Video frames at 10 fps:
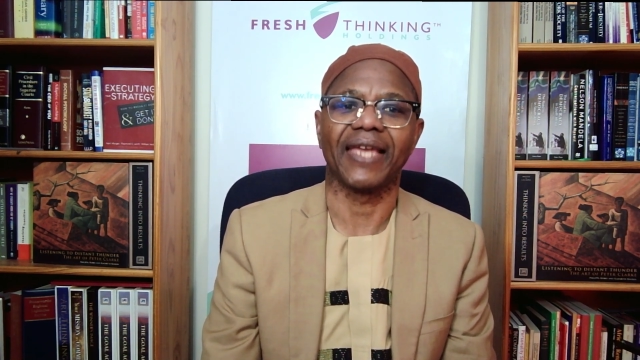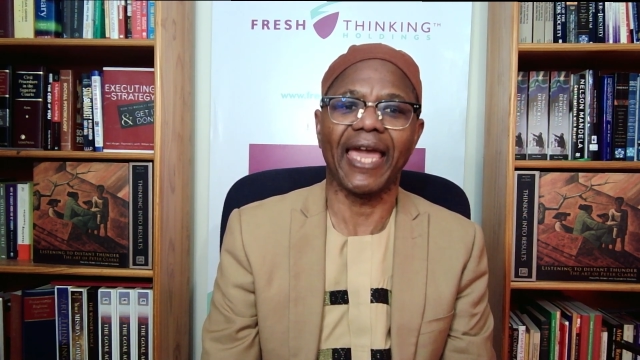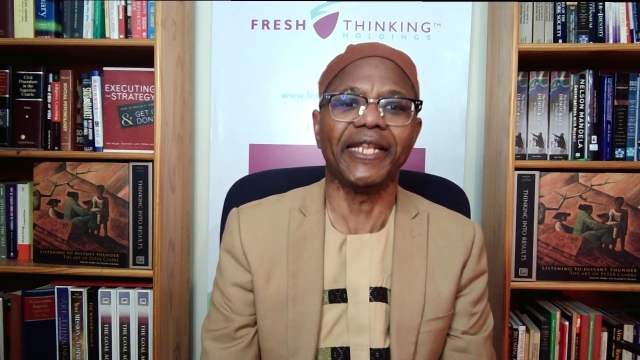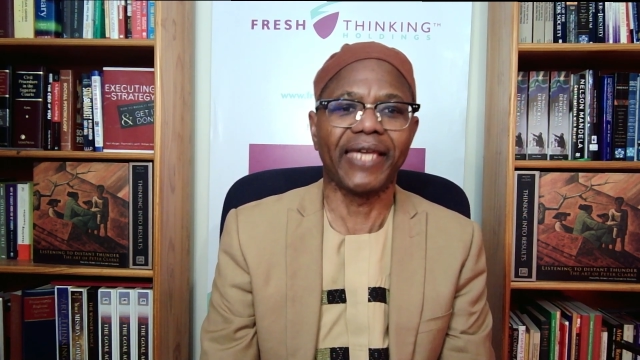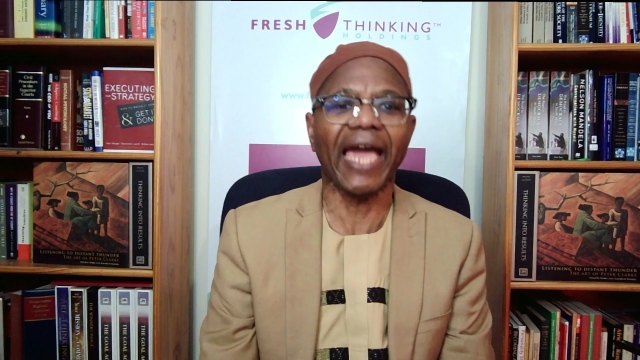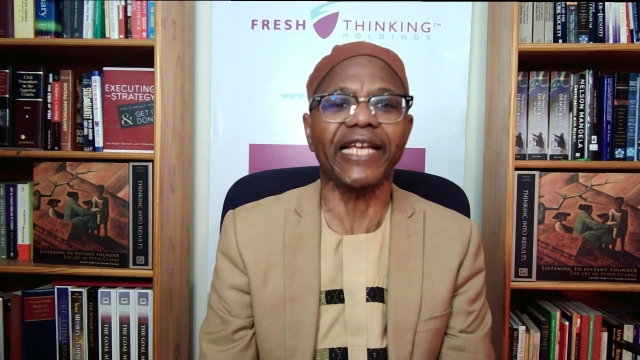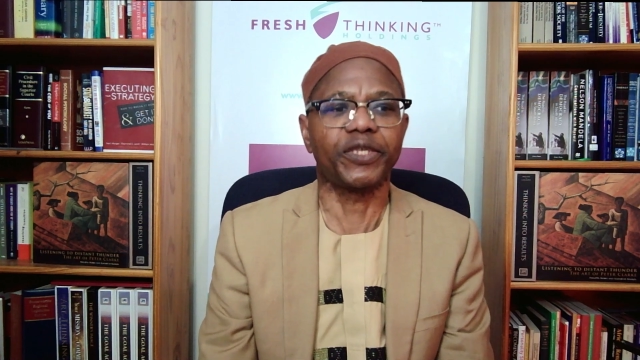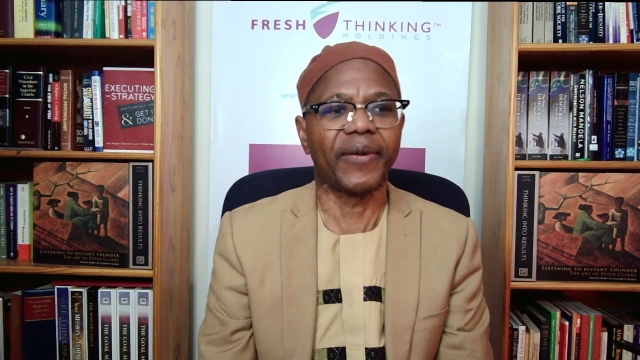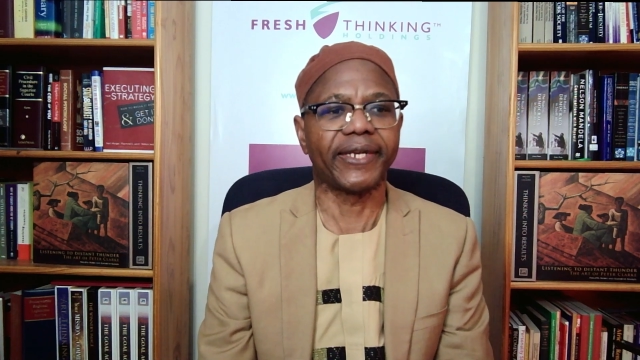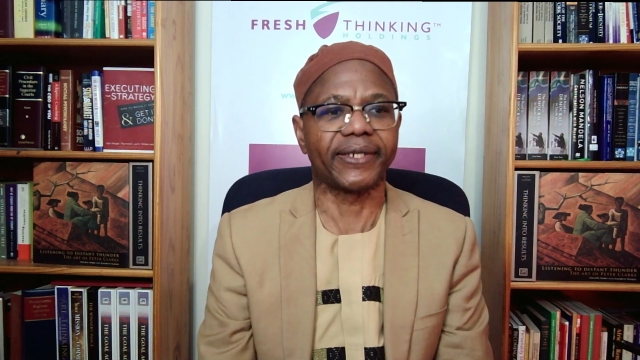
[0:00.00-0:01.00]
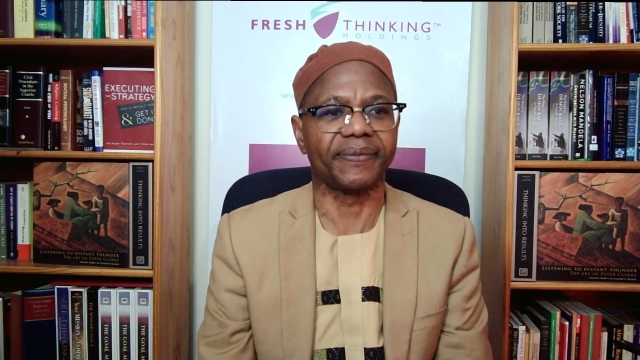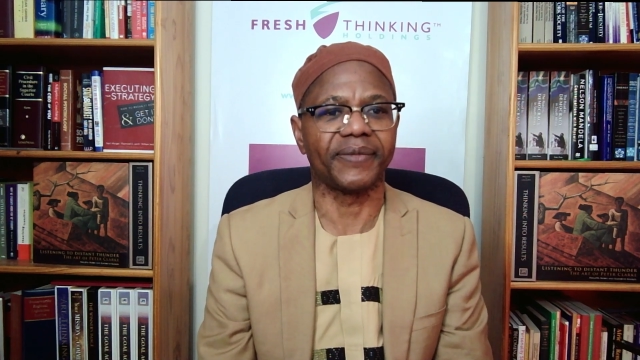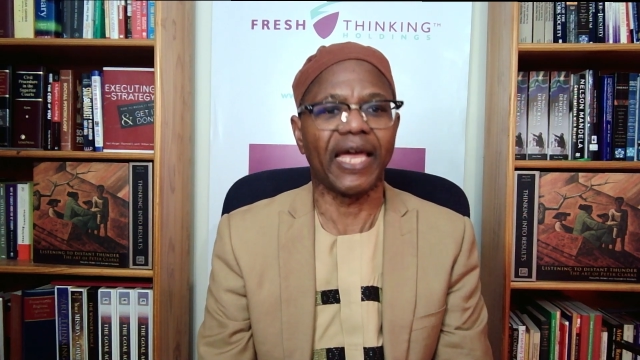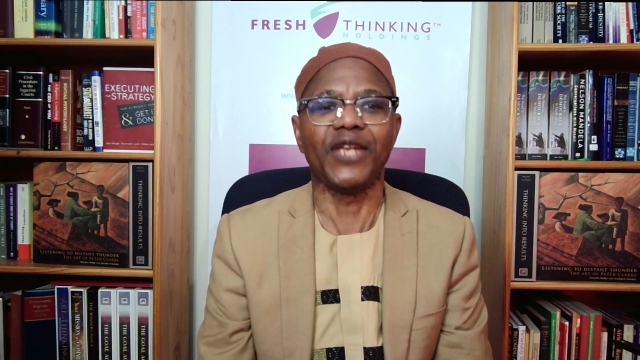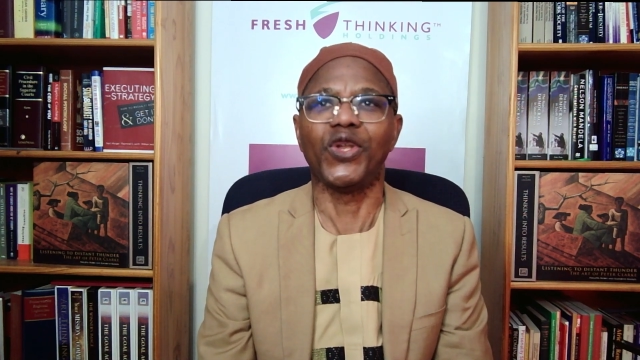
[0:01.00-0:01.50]
engagement
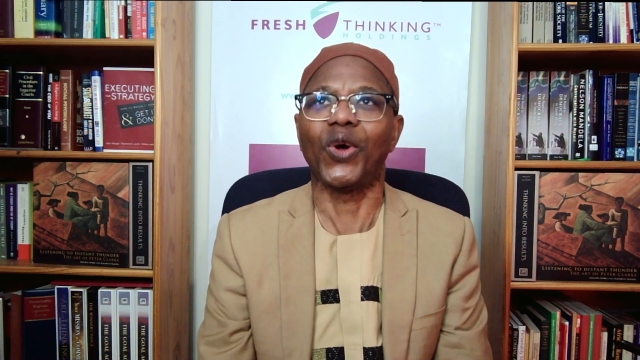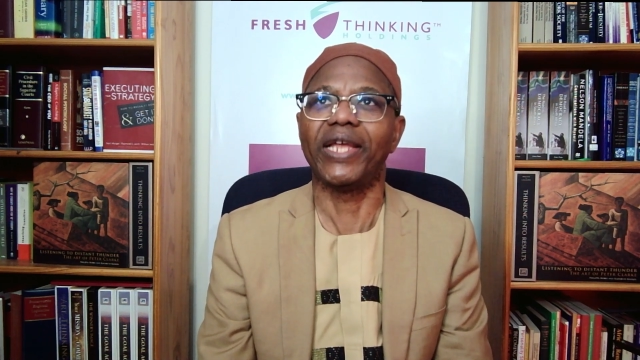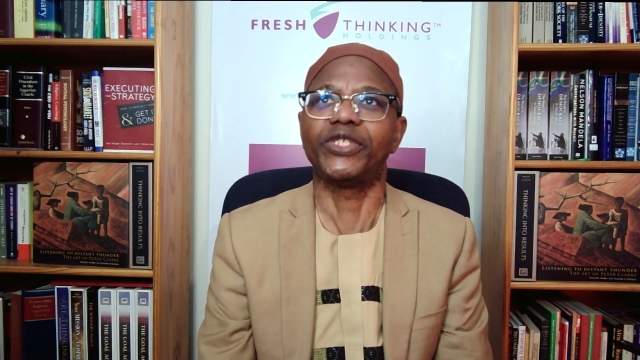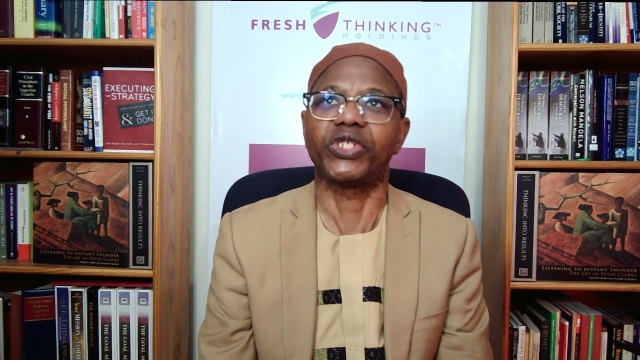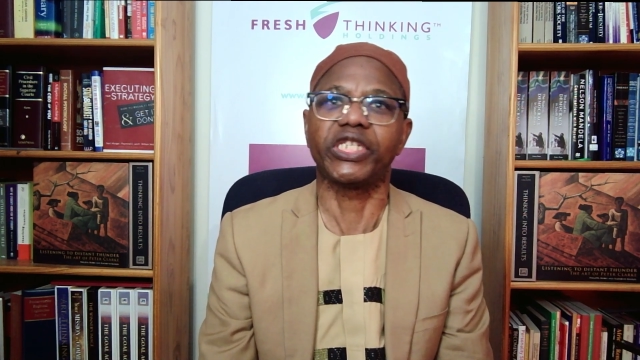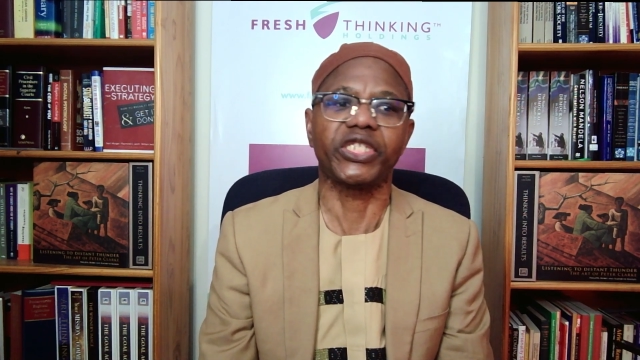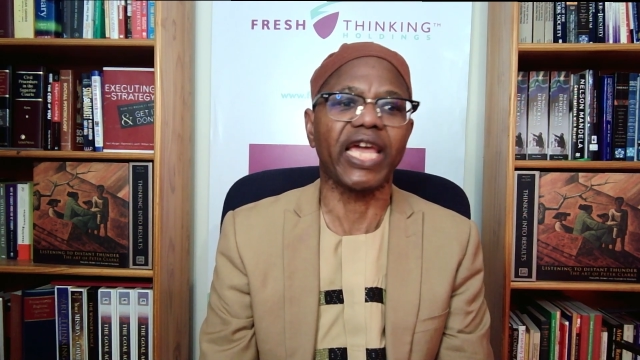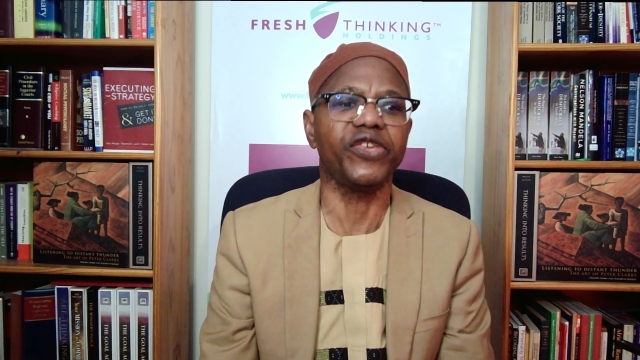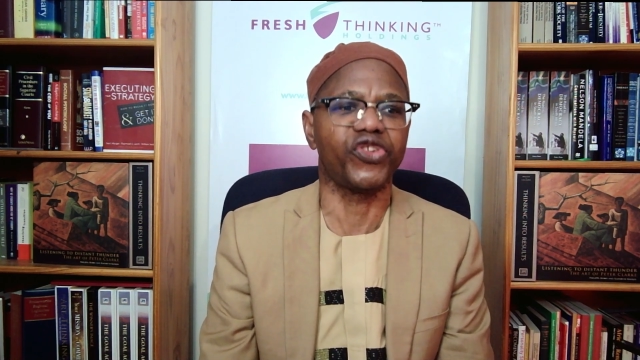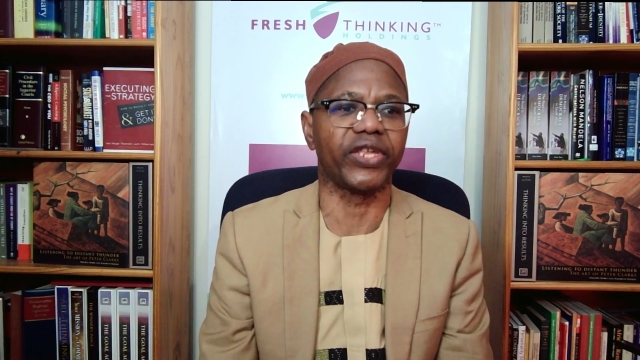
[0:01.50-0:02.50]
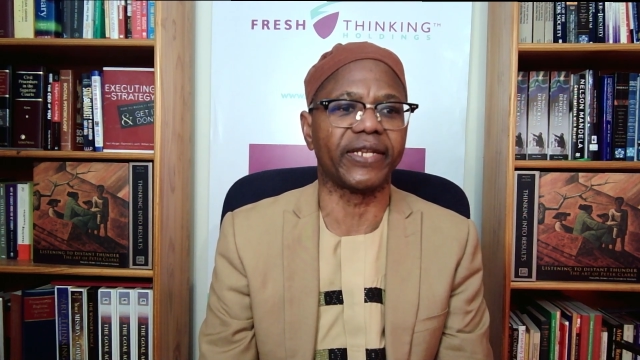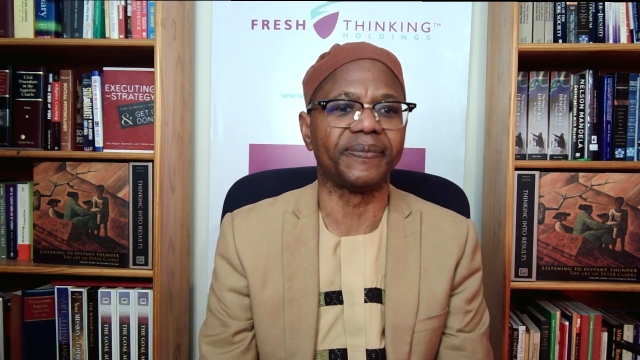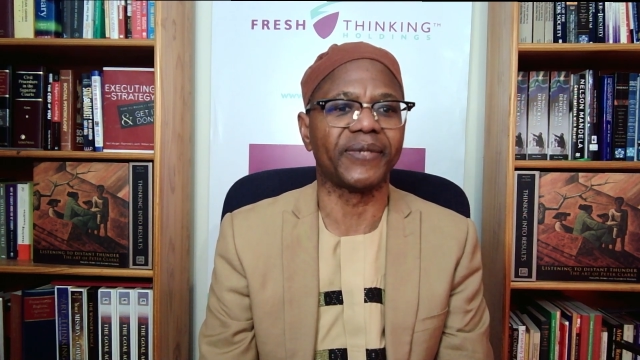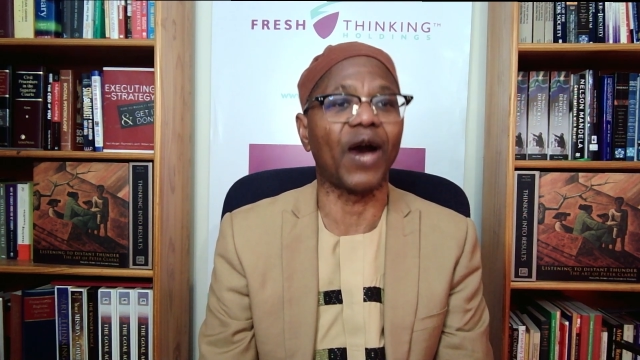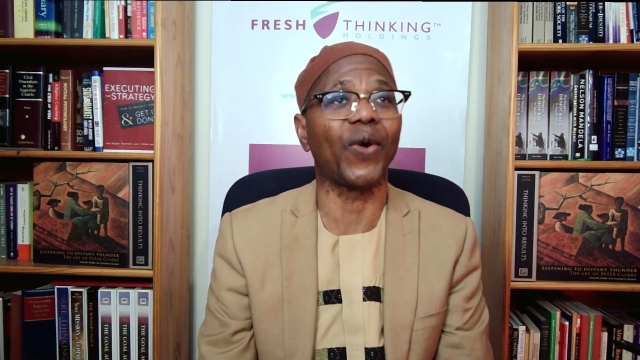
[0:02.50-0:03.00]
and knowledge retention.
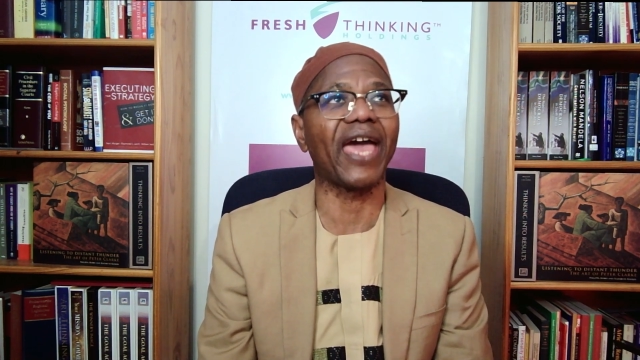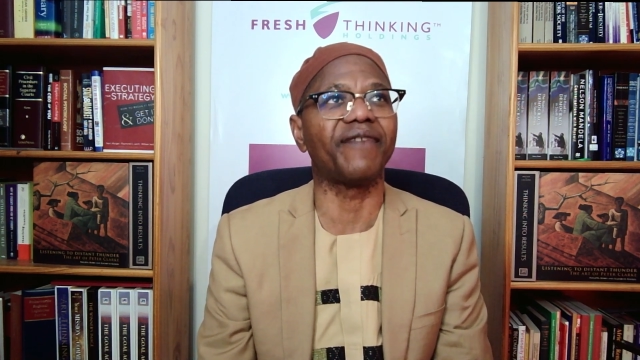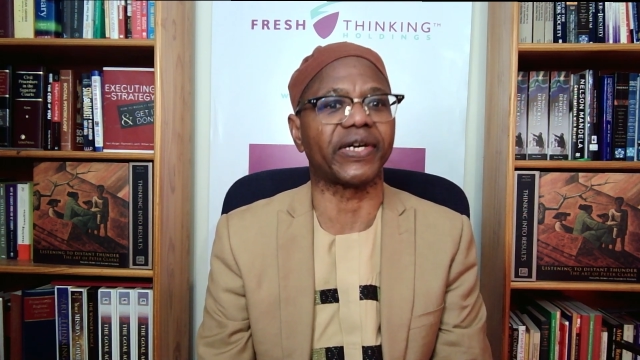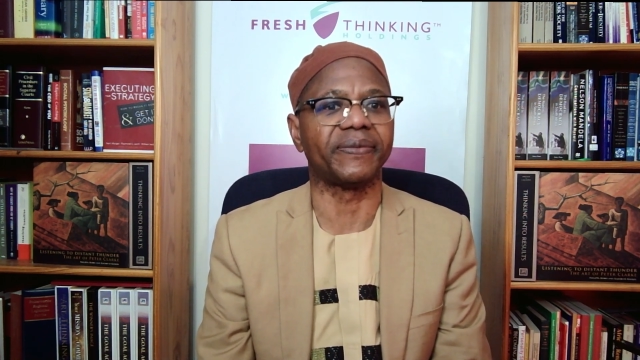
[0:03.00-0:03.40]
However,